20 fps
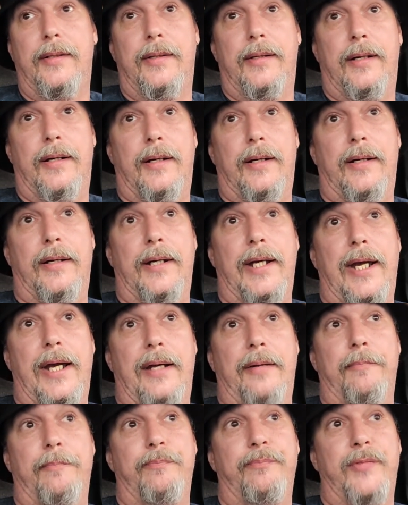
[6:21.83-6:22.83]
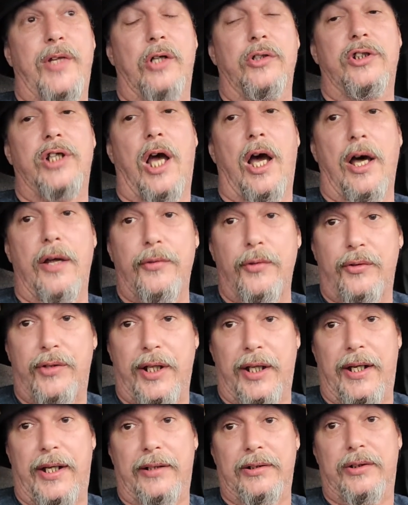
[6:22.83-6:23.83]
And there's other
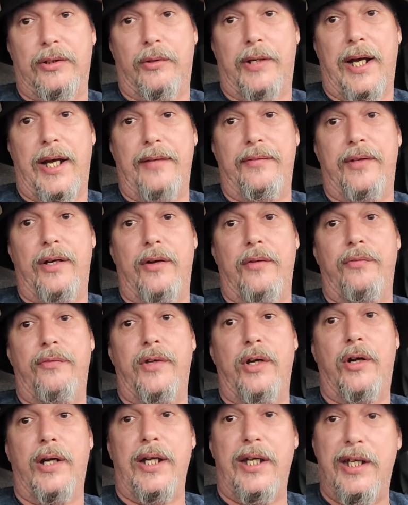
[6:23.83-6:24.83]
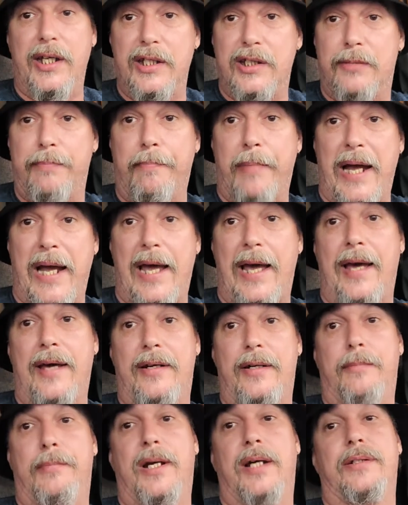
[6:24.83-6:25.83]
things, okay? There is
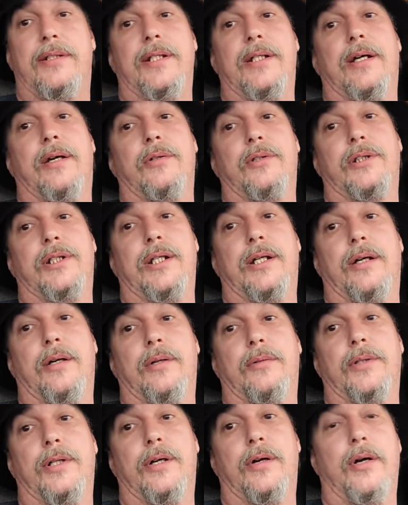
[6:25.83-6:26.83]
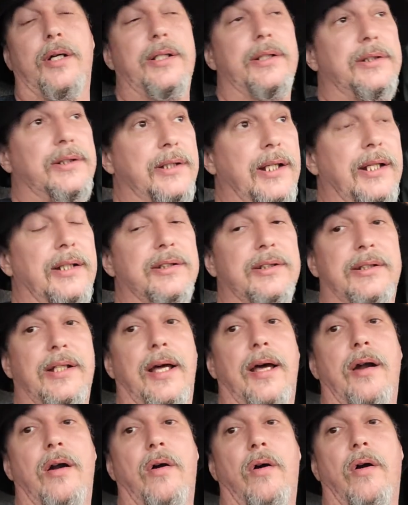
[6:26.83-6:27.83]
bad about the OTO. There is things
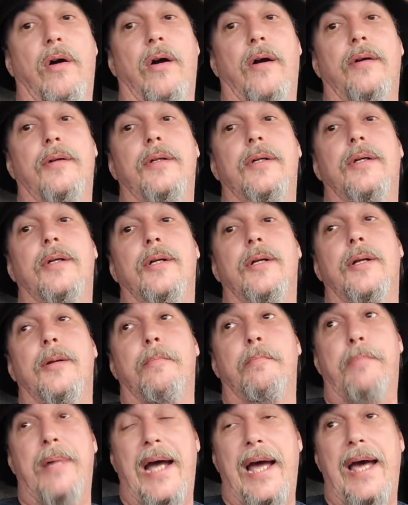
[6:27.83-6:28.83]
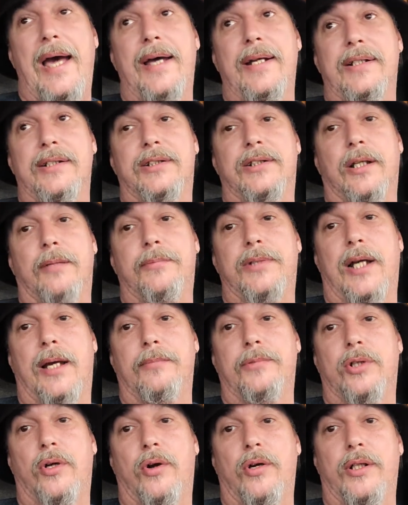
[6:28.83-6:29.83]
that are bad and
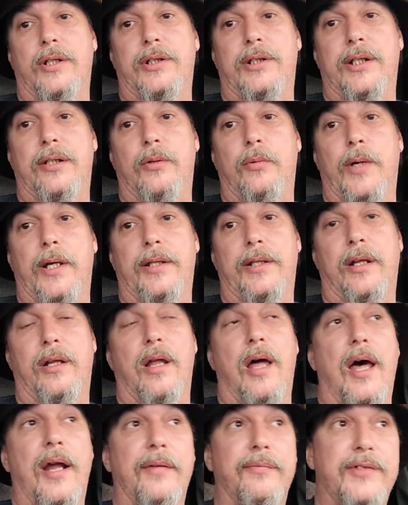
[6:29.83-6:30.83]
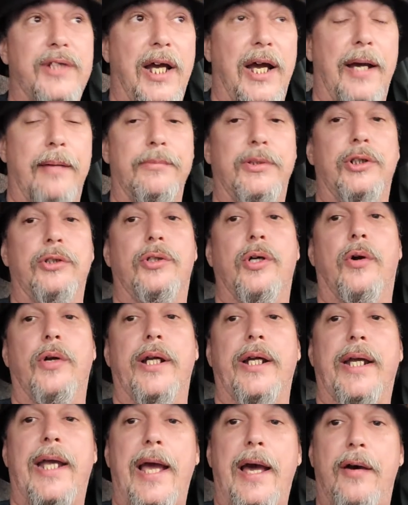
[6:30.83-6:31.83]
sometimes hard to deal with. A lot of times you don't
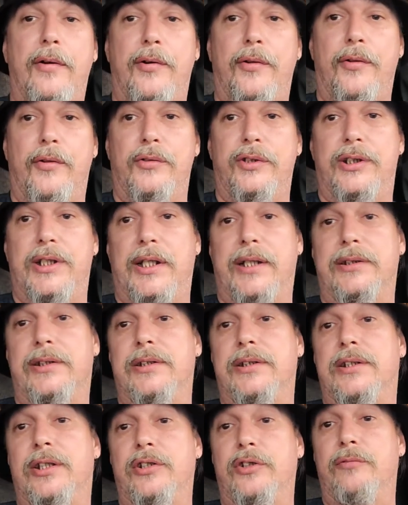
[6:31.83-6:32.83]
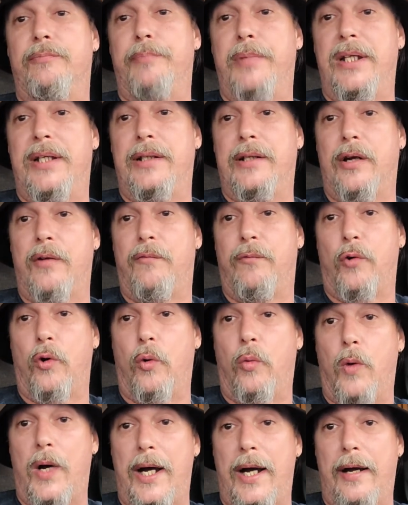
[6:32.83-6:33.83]
encounter those things until you've been there for
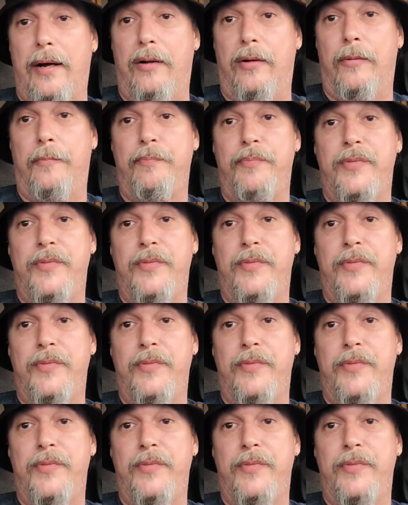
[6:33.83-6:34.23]
a while.